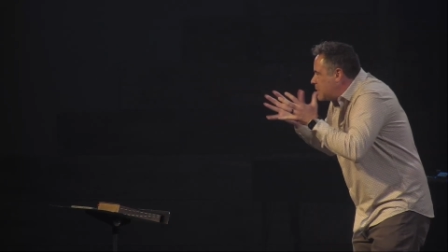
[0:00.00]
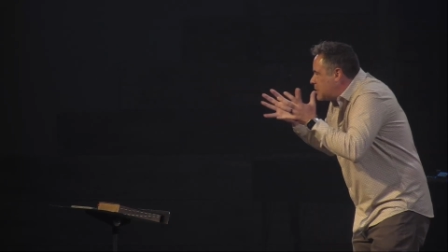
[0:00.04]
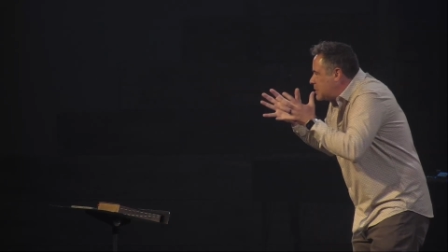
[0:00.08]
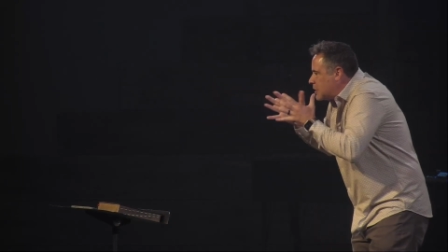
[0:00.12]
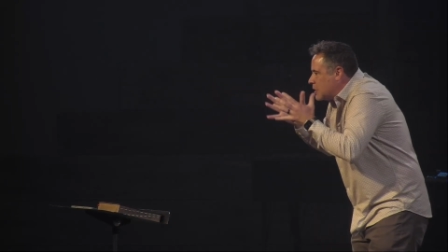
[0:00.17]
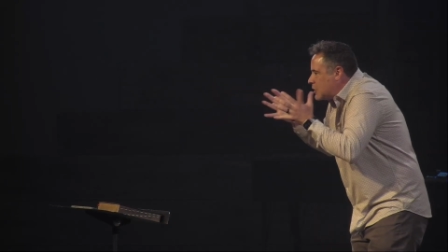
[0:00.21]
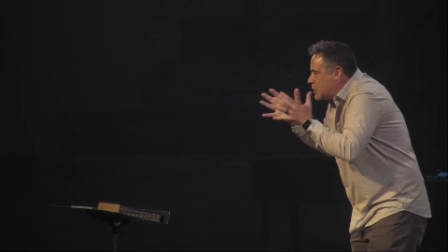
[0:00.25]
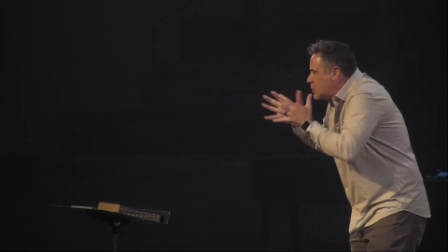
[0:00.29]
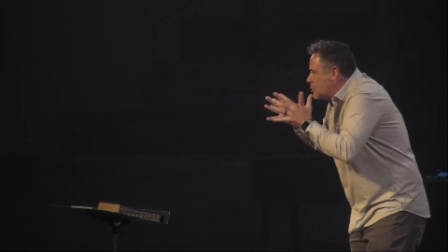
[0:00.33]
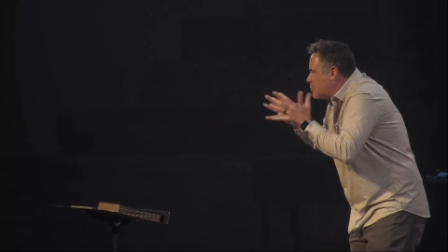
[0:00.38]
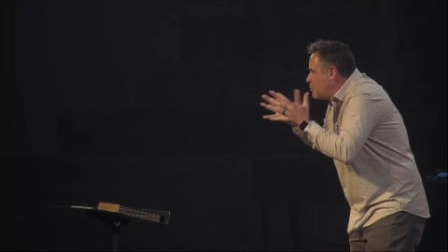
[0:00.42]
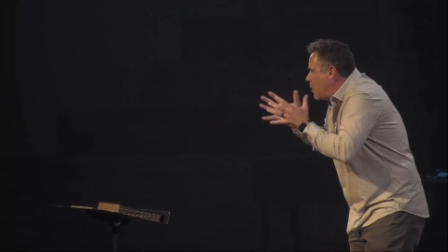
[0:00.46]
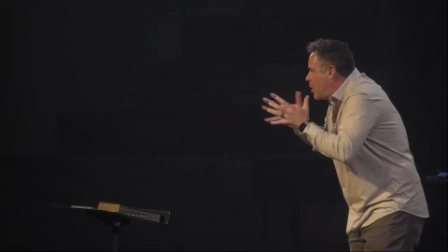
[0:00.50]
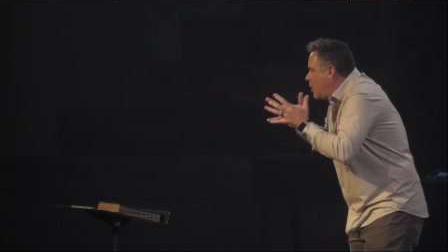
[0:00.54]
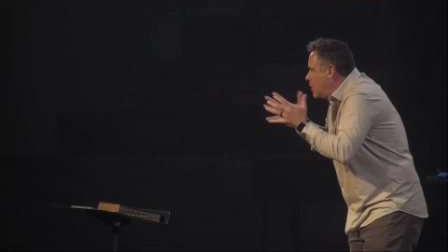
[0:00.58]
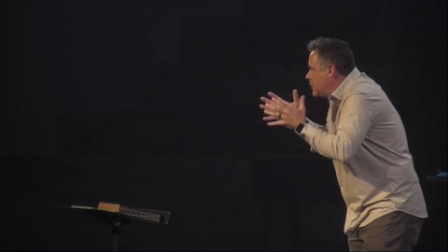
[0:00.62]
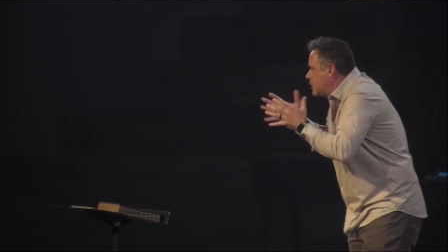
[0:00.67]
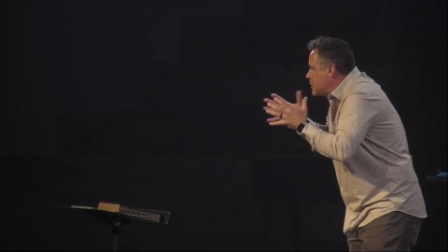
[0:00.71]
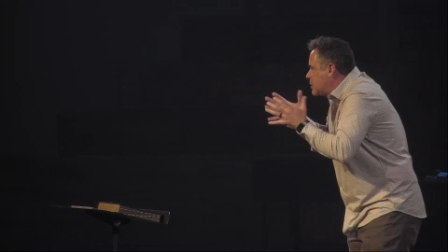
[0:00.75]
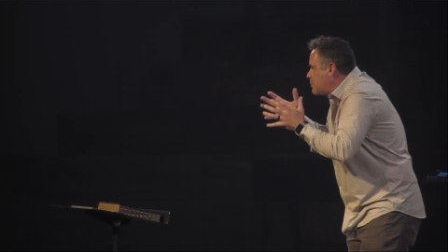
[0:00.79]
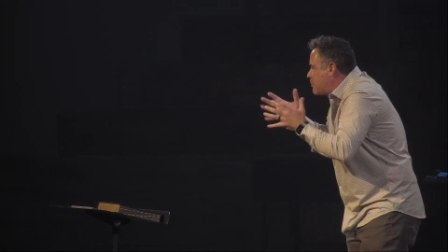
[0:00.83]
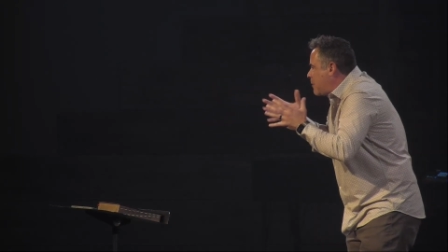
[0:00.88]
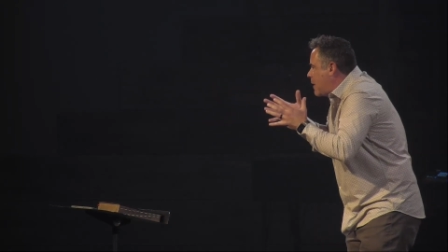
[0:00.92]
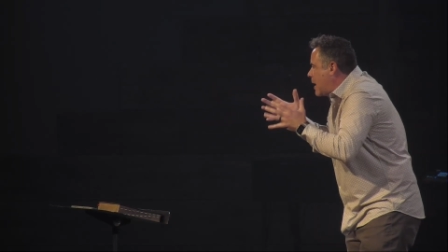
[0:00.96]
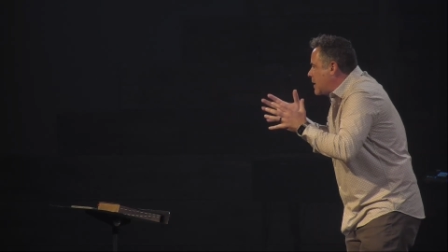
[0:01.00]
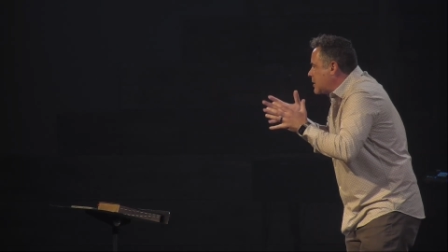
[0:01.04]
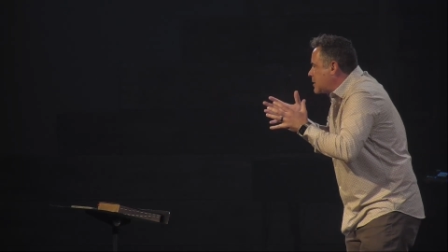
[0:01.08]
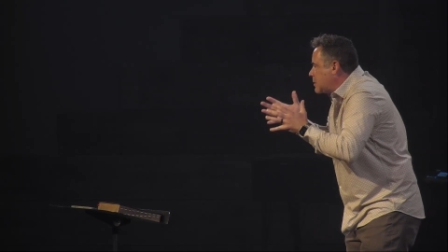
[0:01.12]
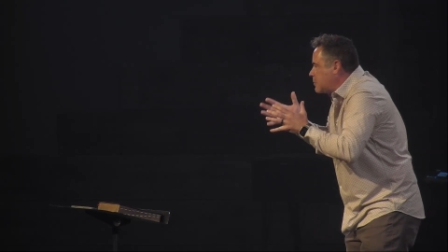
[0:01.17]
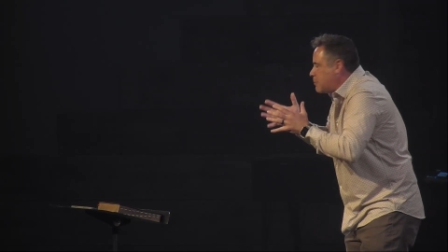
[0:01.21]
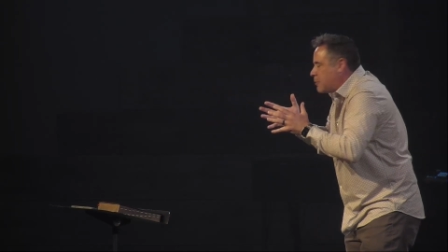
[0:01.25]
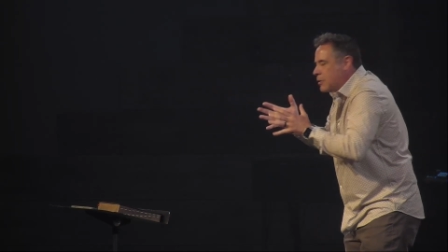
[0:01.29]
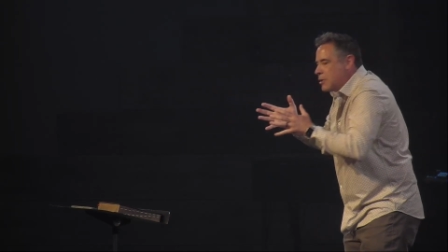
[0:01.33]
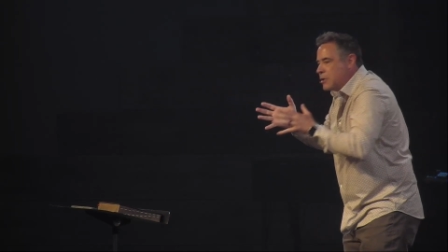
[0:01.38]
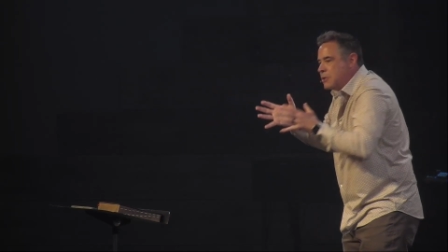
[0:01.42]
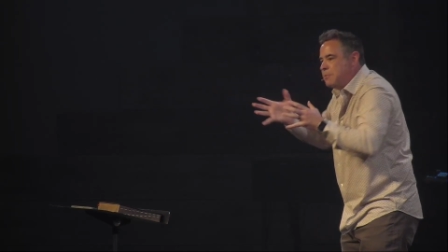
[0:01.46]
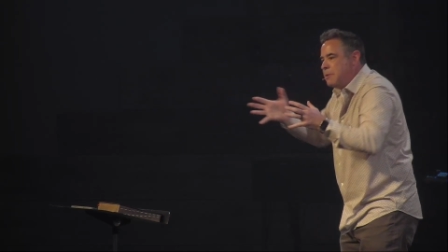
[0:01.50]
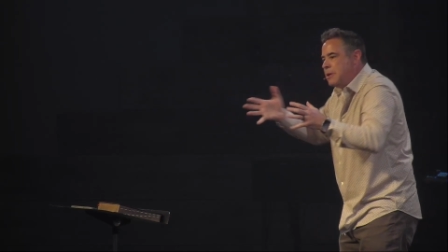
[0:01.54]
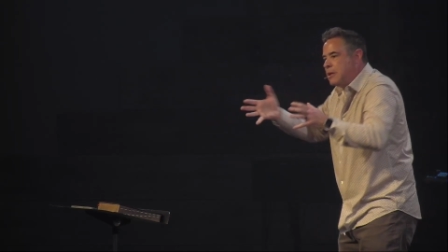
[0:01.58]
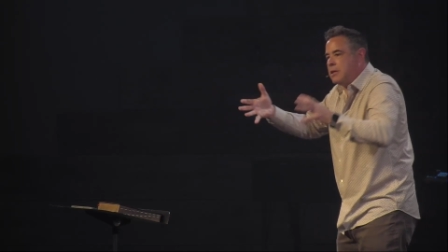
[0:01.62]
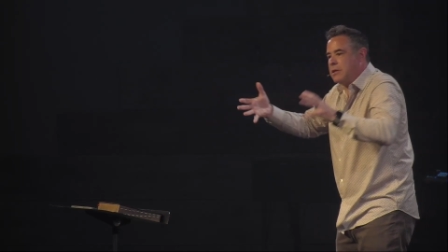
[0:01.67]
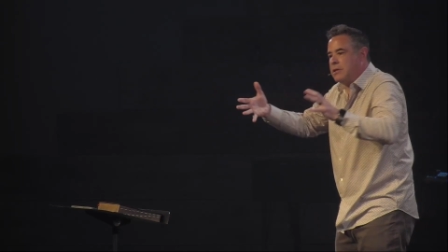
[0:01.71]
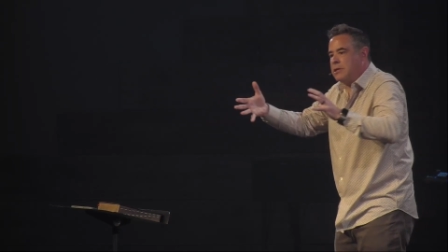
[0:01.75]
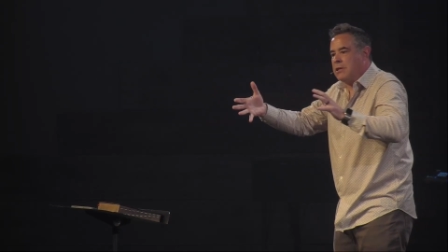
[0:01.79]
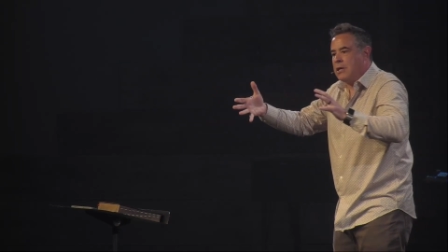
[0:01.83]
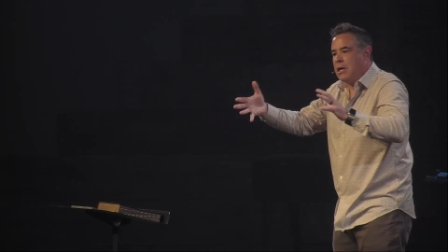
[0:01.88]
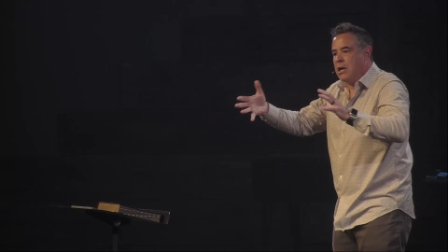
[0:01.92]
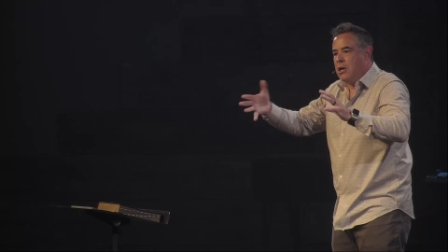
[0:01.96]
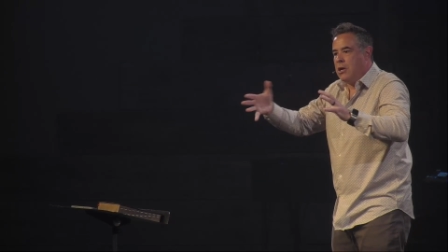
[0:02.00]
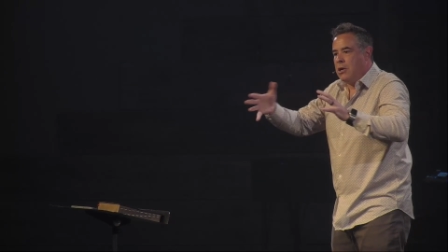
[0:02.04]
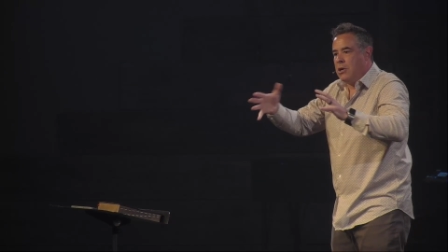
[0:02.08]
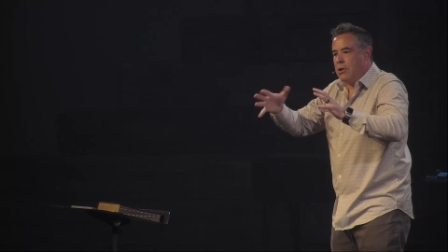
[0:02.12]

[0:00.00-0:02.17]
this as small as possible is because